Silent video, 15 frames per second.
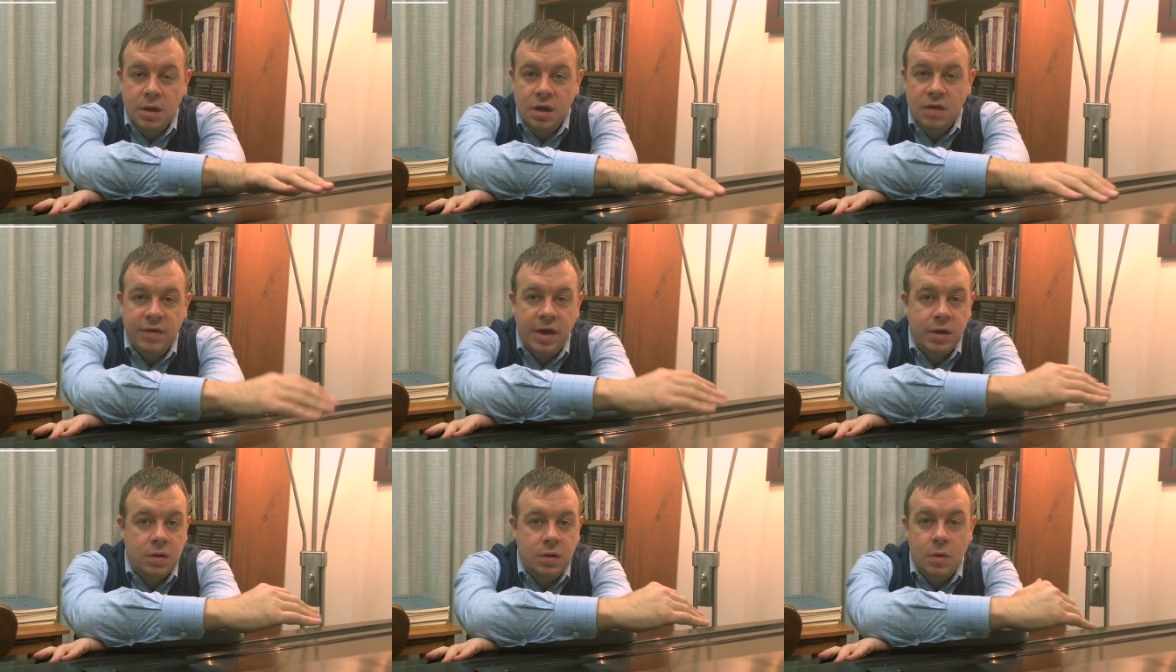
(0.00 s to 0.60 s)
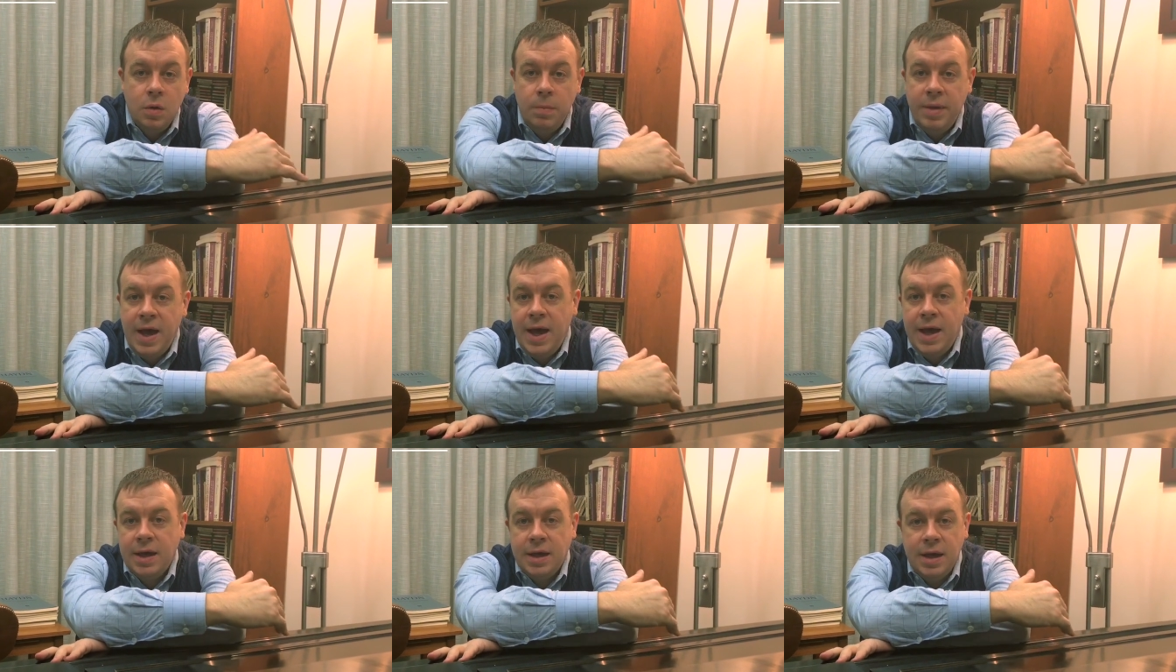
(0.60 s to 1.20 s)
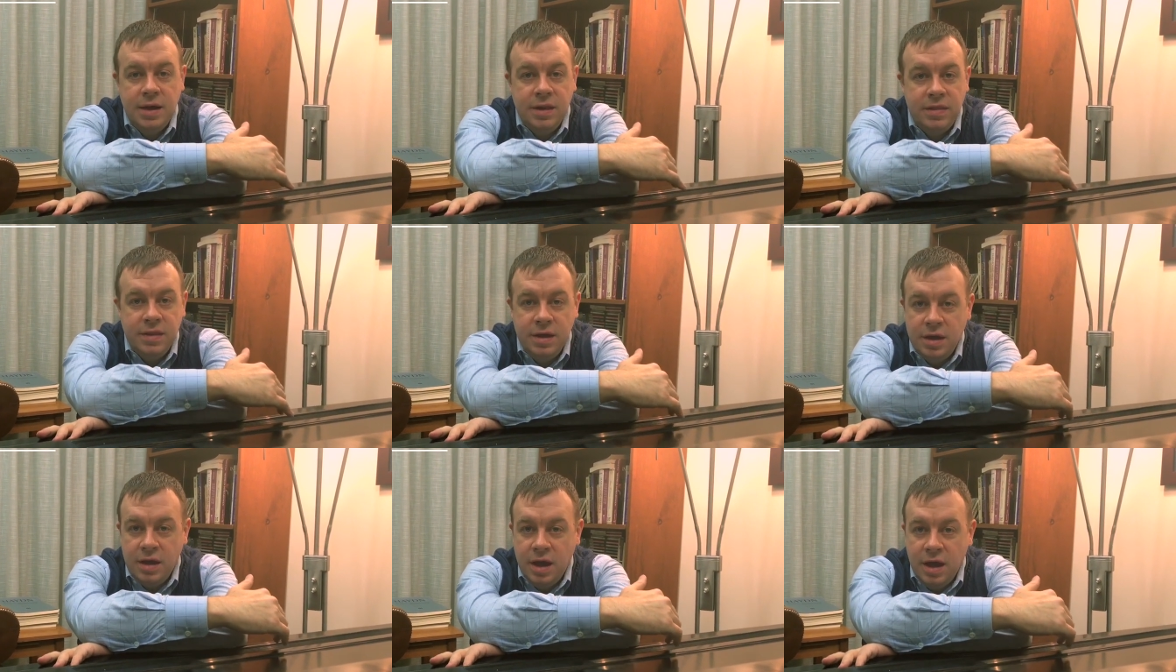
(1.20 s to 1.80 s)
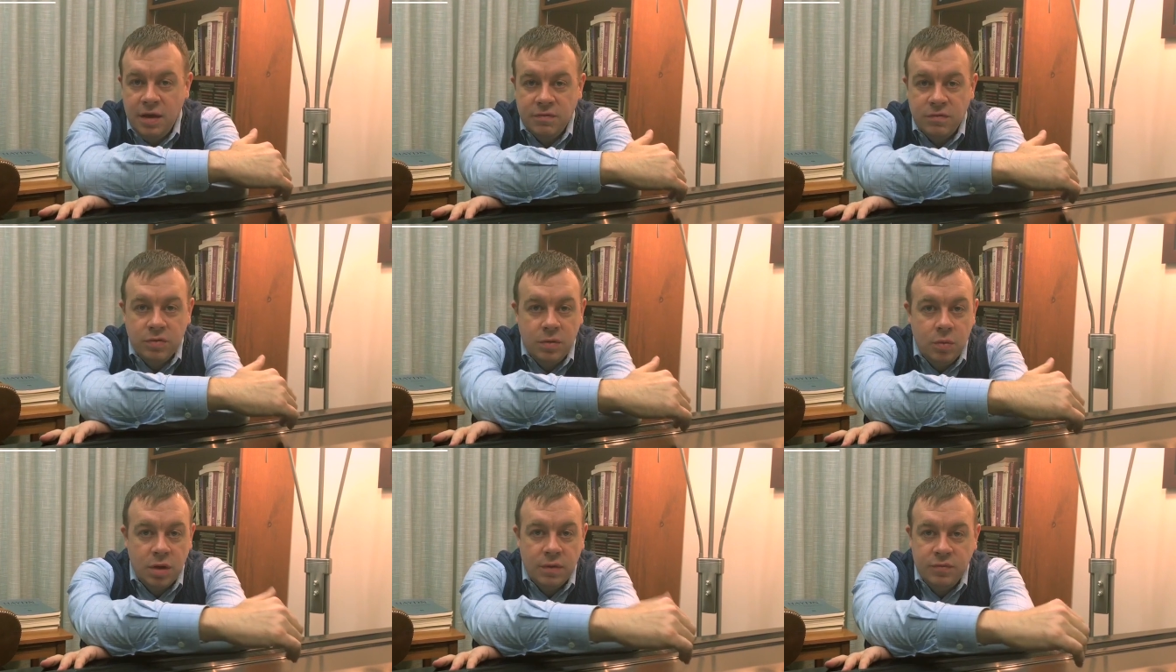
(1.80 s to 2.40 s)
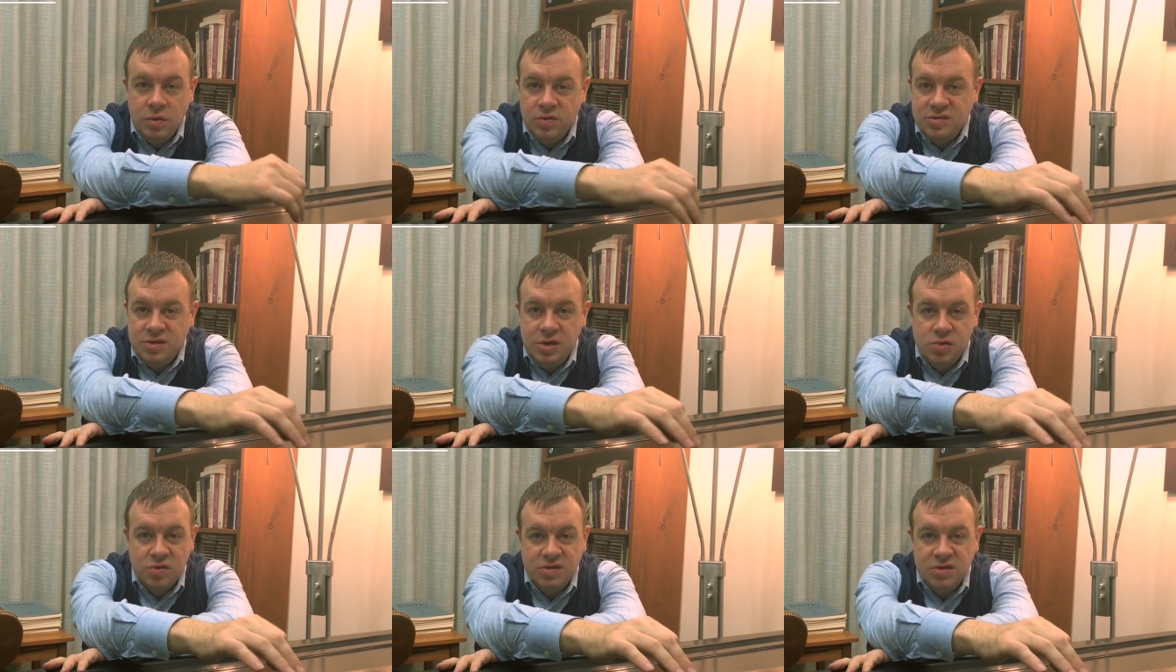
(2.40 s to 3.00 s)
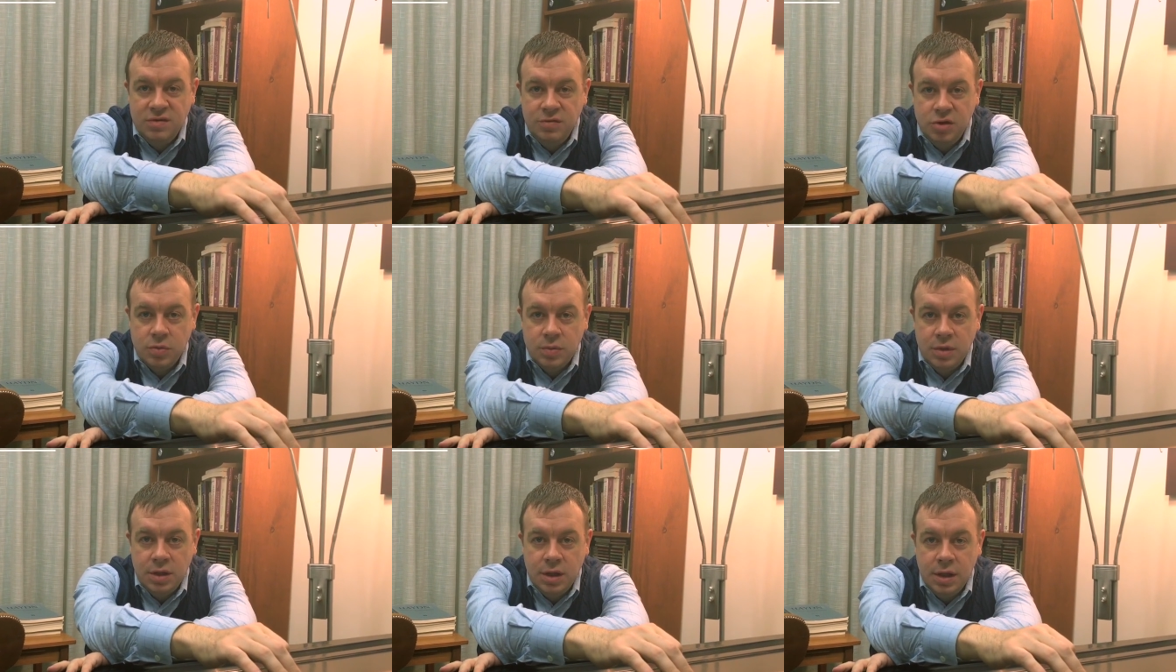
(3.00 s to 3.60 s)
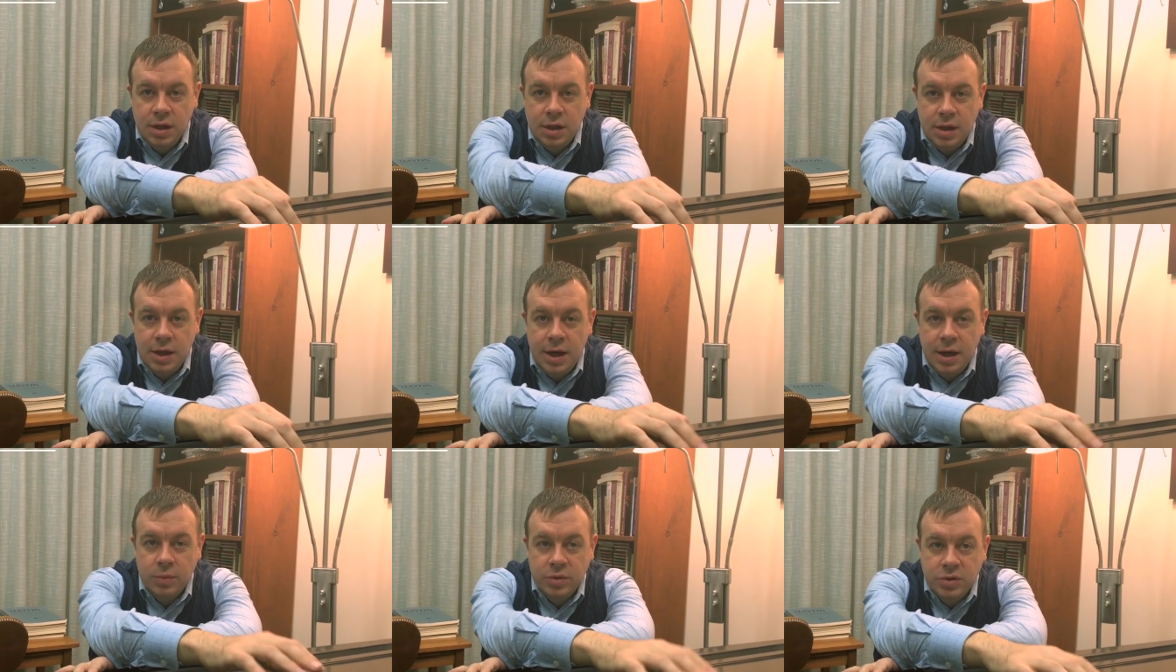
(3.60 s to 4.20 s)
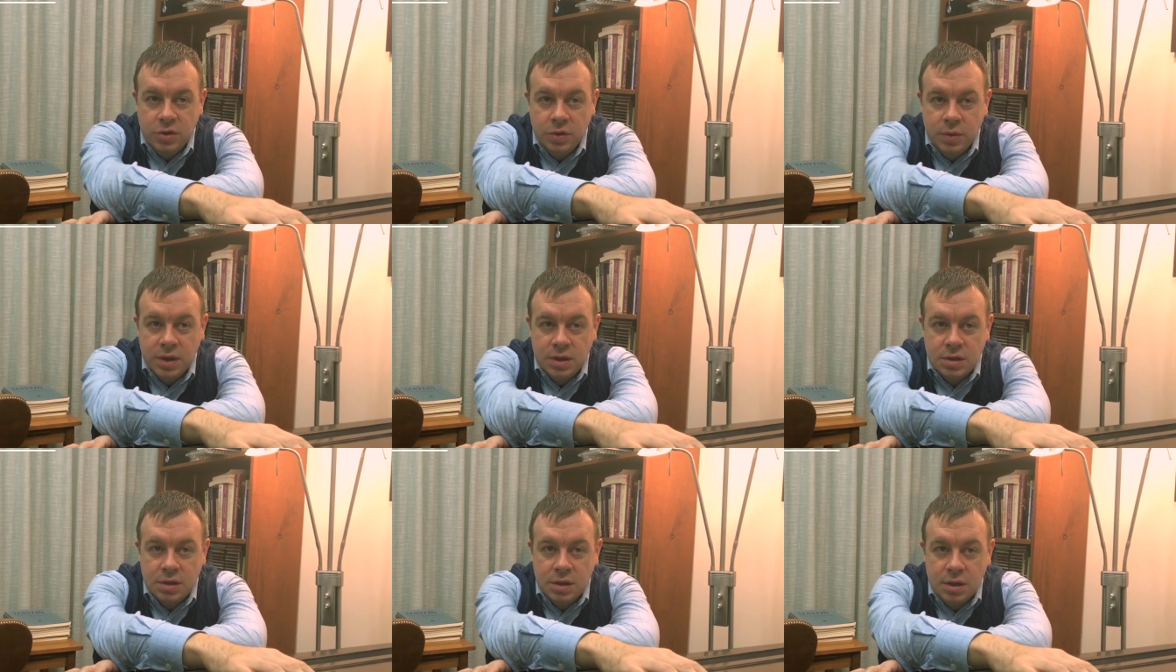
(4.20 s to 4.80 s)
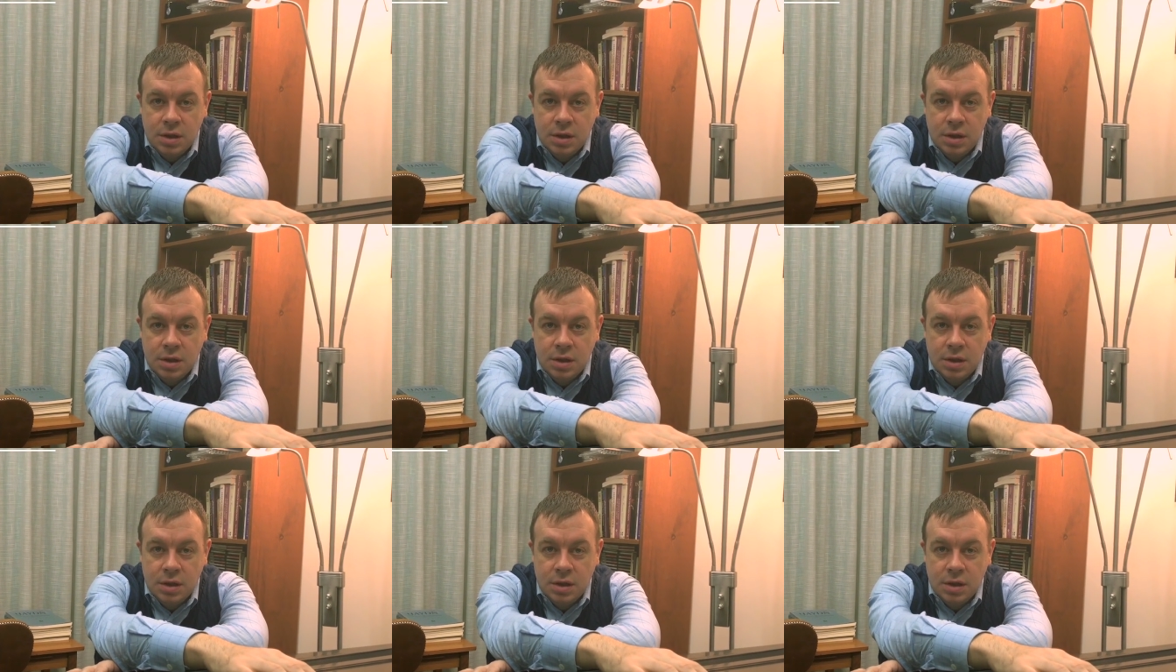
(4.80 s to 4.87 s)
If I could go back and thank every one of those teachers individually, I would do it.